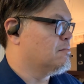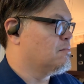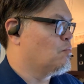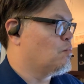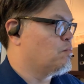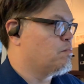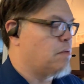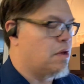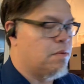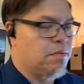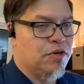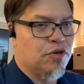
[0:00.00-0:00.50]

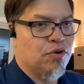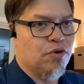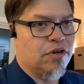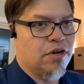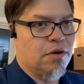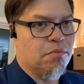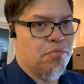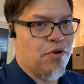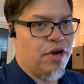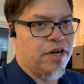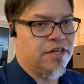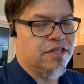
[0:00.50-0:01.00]
maybe during a
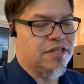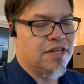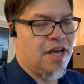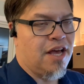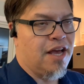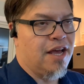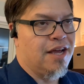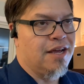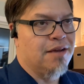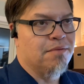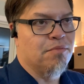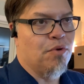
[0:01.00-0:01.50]
break
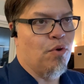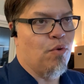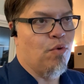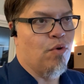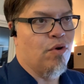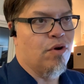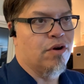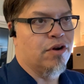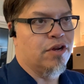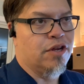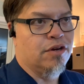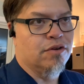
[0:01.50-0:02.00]
time,
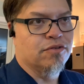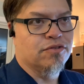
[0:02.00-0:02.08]
or, you know,